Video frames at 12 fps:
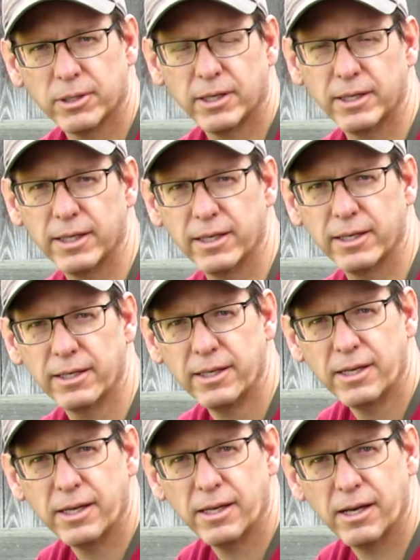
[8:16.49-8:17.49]
And then
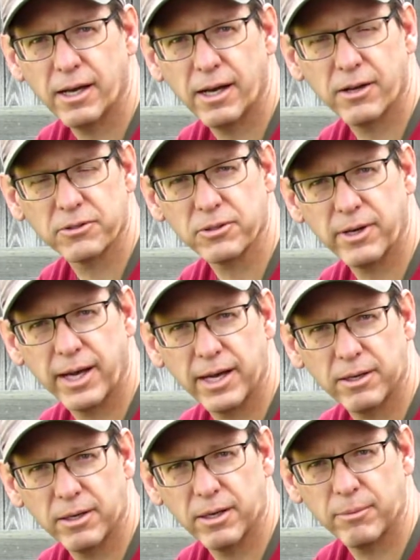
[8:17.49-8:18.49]
I also
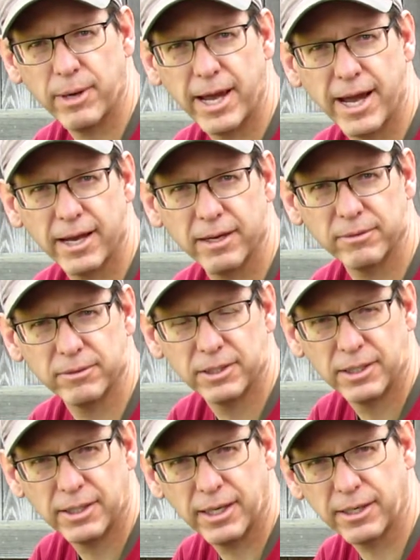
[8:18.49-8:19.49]
had hat
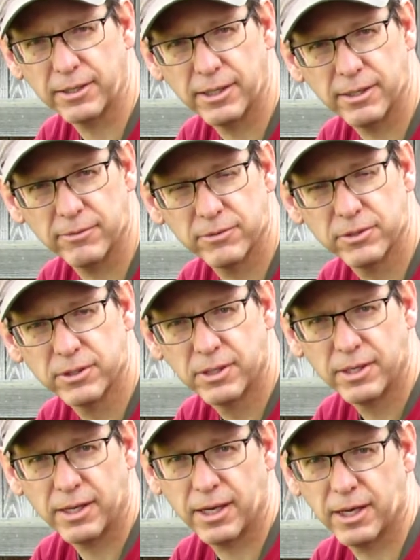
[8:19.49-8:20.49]
and gloves
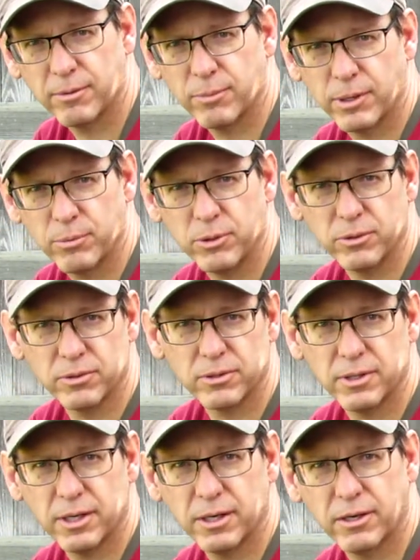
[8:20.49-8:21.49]
and my boots
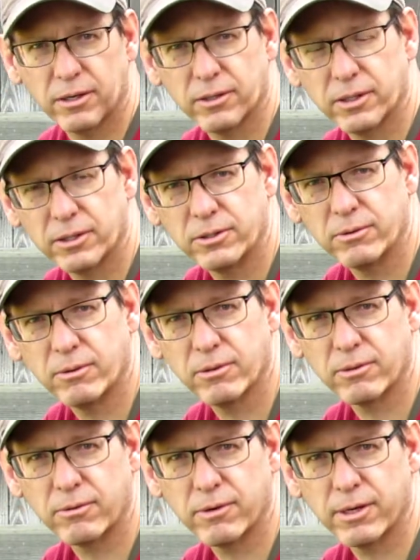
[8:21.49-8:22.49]
that are
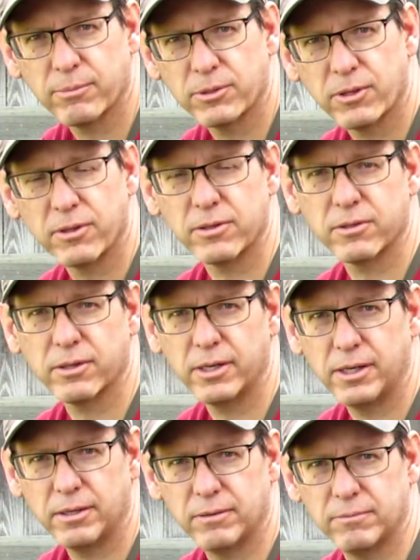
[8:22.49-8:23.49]
200 grams of thinsulate,
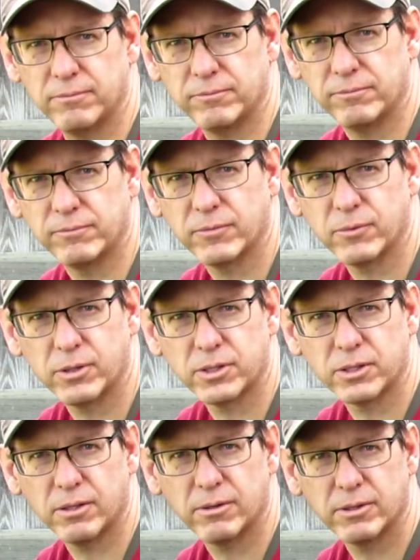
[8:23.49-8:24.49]
which
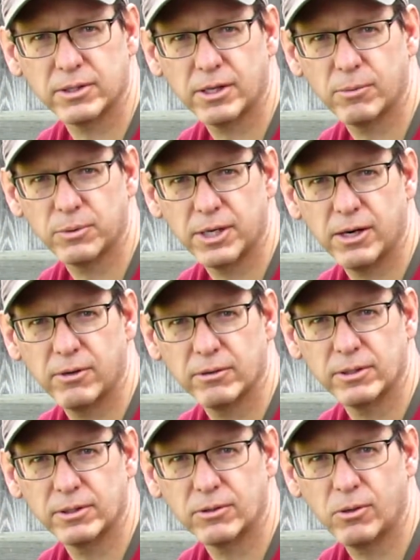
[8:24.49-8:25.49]
always helps out
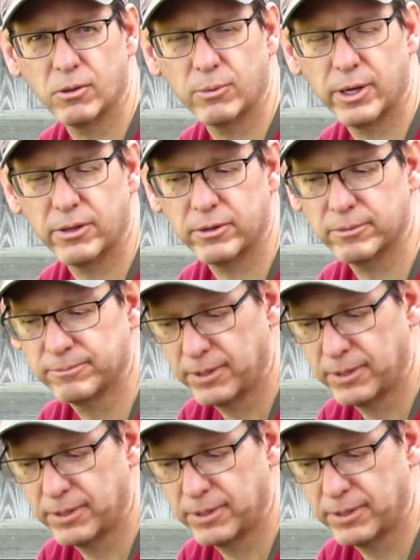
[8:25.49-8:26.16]
in cold weather.